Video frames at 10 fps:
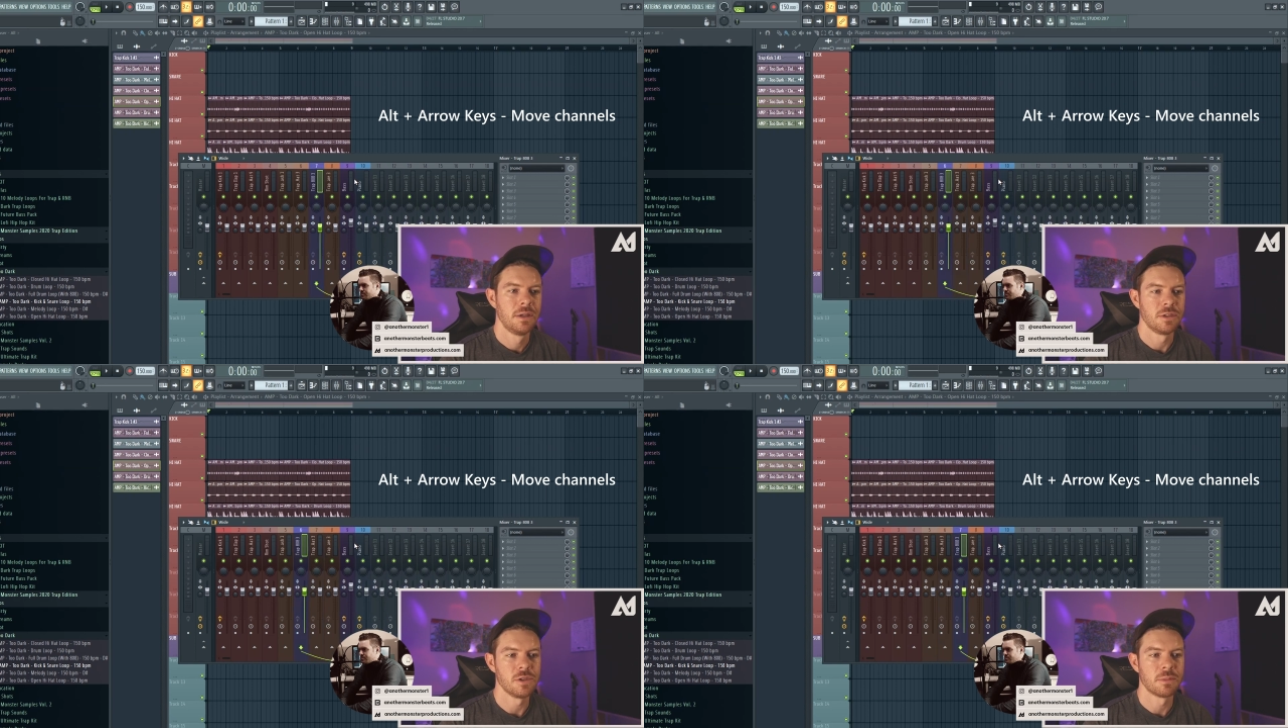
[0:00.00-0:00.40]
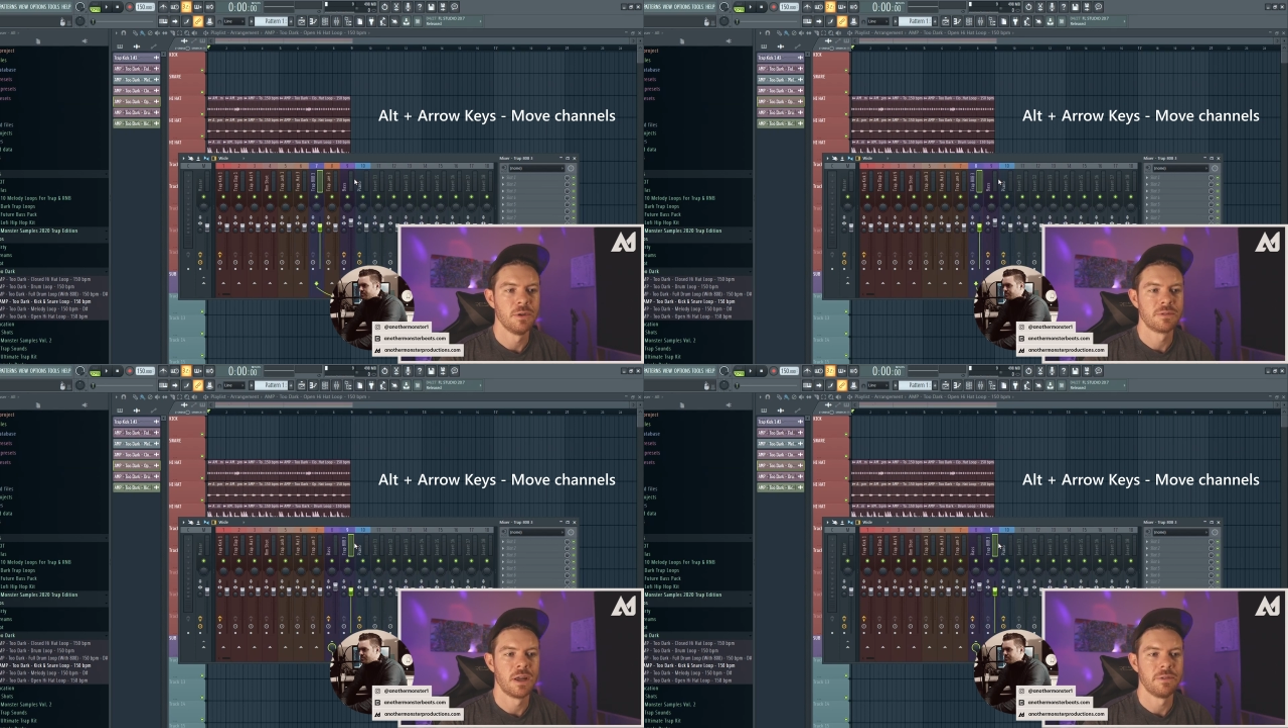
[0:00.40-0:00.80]
so you can
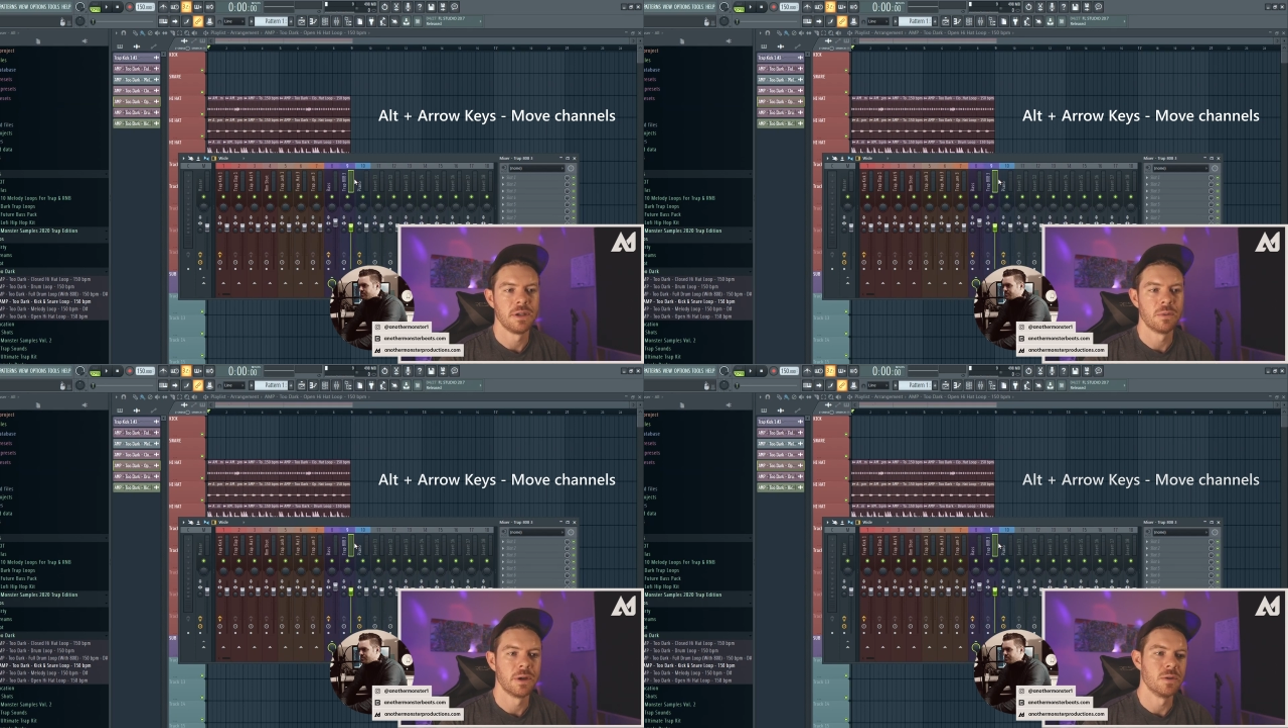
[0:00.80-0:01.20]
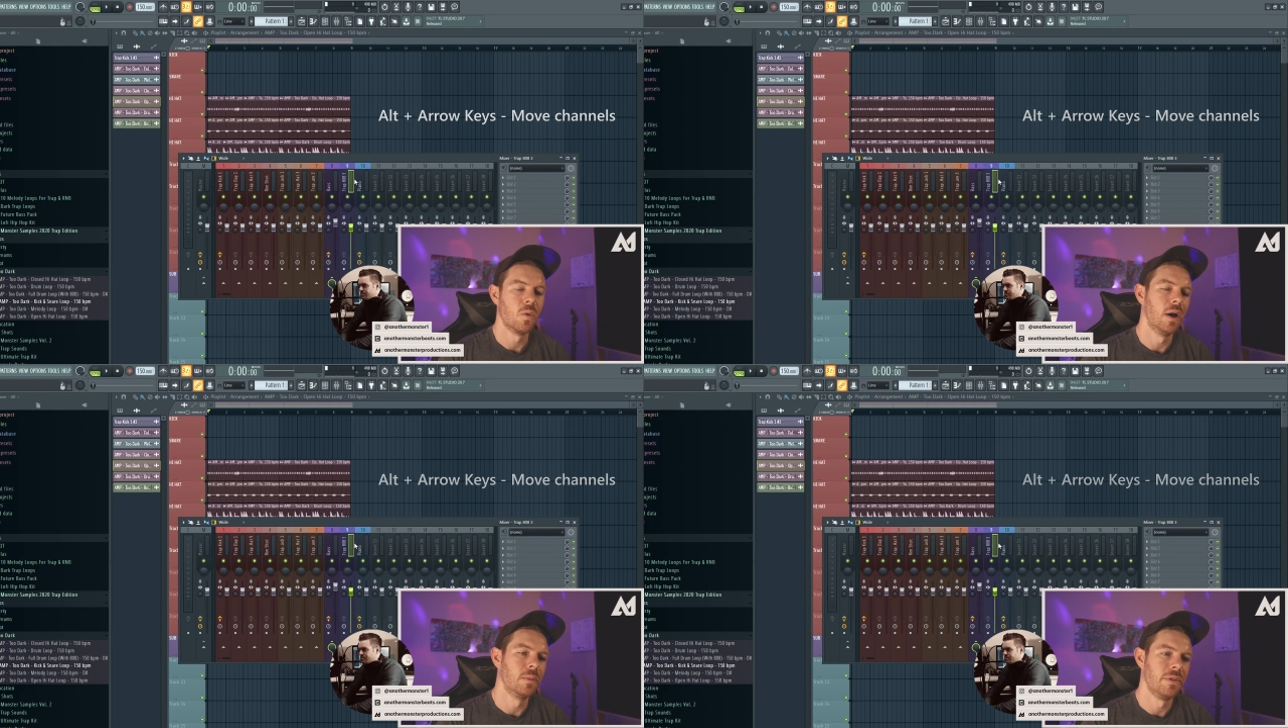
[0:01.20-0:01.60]
move stuff anywhere you
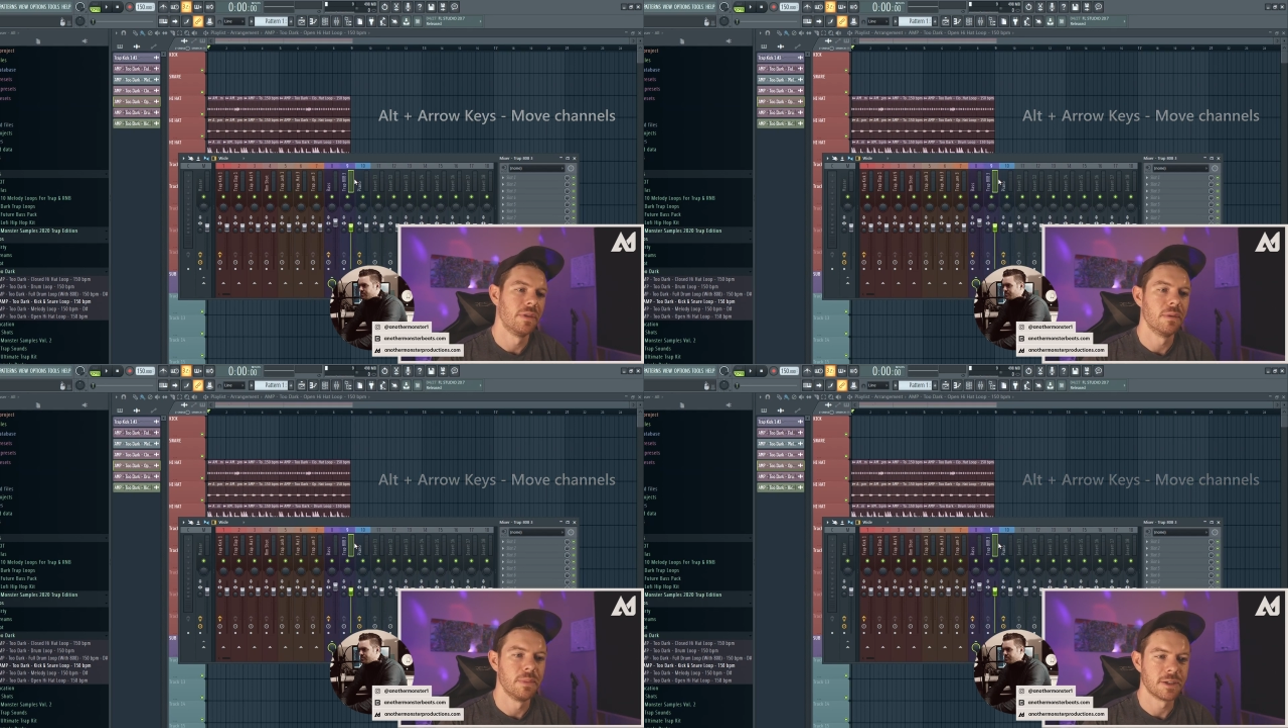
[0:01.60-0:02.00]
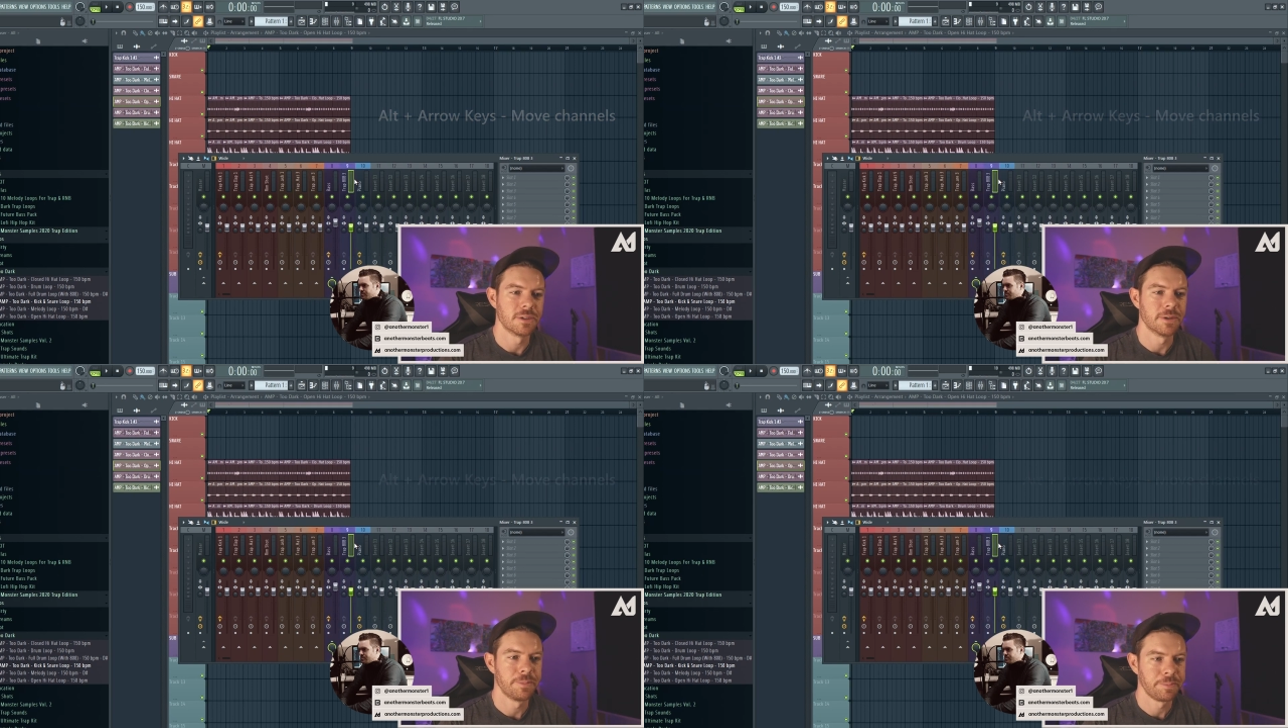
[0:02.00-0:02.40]
want within the mixer.